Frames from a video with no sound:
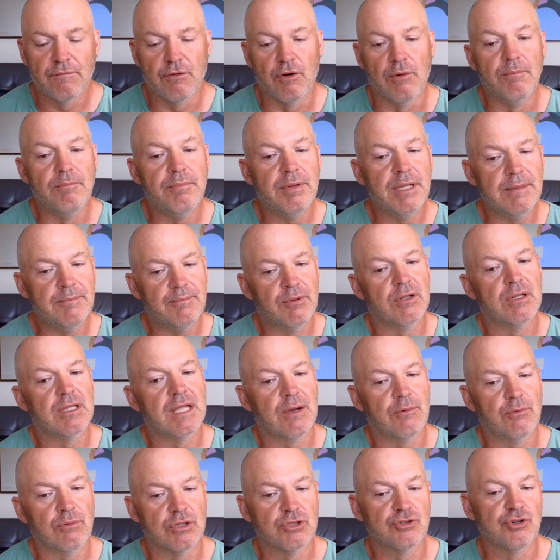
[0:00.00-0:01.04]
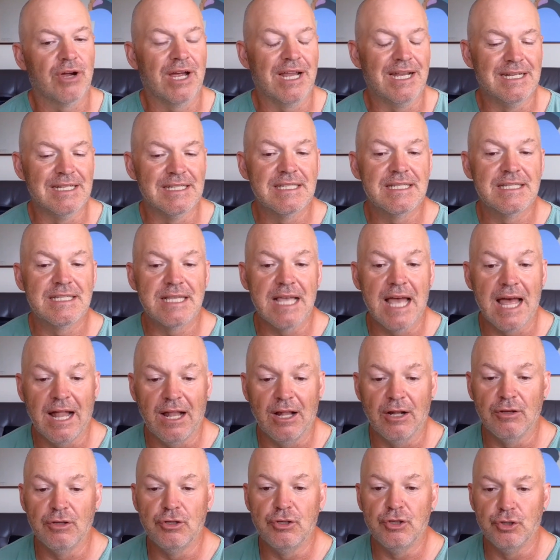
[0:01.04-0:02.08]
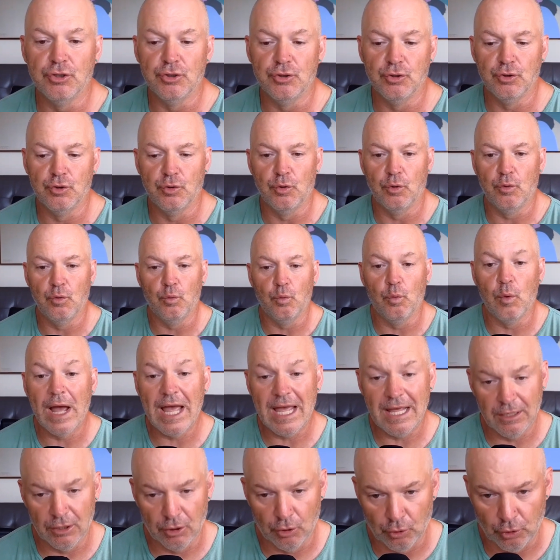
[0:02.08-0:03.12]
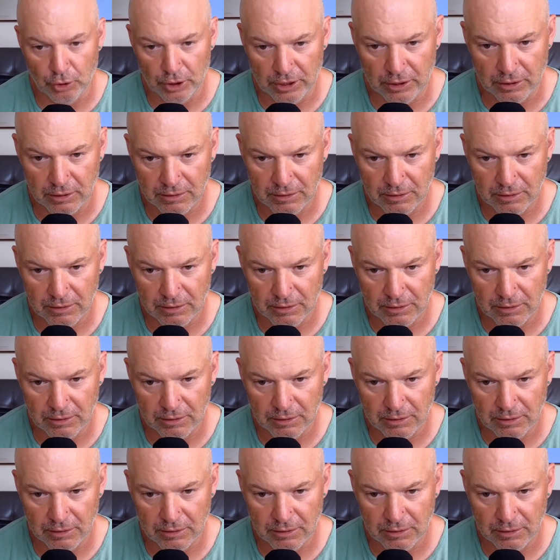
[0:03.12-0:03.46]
from people that were trying to sell you whale oil.